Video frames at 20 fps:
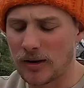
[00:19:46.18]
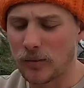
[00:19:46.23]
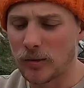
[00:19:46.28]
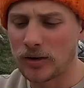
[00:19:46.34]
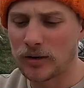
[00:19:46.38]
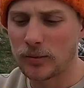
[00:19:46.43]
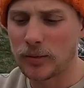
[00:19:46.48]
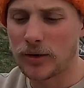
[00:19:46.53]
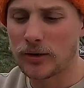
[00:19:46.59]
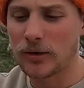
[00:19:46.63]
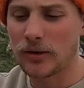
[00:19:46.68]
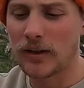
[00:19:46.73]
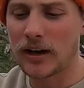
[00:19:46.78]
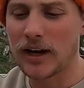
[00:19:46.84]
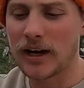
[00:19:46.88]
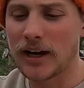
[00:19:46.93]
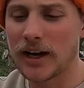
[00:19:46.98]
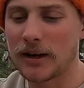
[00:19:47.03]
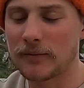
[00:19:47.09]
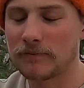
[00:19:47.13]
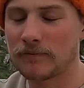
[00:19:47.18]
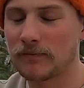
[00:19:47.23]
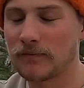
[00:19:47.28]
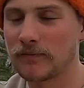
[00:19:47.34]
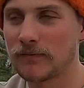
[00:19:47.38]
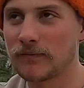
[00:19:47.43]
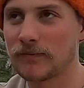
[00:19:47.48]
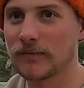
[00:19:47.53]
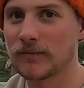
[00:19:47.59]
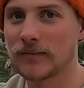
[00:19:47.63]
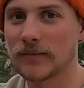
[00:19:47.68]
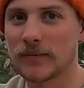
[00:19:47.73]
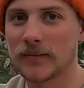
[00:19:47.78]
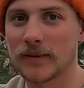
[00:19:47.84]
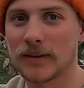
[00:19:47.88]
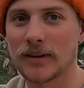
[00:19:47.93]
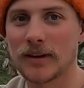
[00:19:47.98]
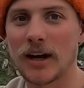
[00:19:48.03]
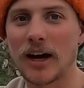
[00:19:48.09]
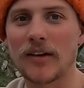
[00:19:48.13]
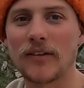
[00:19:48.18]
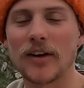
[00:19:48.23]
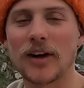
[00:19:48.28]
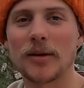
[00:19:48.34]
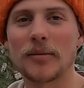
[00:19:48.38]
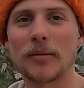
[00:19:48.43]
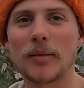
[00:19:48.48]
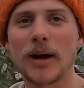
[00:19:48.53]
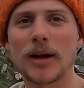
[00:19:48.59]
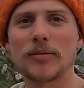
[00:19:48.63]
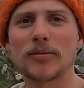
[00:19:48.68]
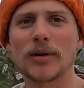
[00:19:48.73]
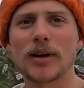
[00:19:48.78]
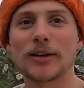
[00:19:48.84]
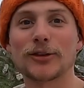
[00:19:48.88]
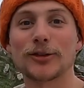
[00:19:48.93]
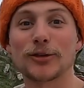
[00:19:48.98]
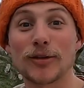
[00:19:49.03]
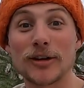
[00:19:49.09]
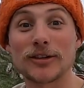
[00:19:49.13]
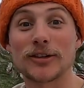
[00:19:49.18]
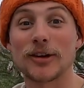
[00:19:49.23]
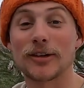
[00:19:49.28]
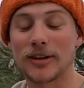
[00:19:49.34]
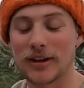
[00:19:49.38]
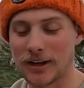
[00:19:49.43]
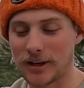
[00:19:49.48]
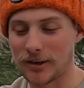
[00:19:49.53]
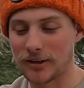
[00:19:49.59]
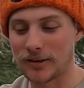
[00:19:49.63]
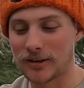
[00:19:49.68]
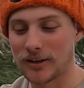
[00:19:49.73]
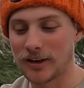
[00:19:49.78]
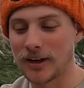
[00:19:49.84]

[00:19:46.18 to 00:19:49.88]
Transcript: What did we call that again? I've had a main brand. Chorizo, thank you.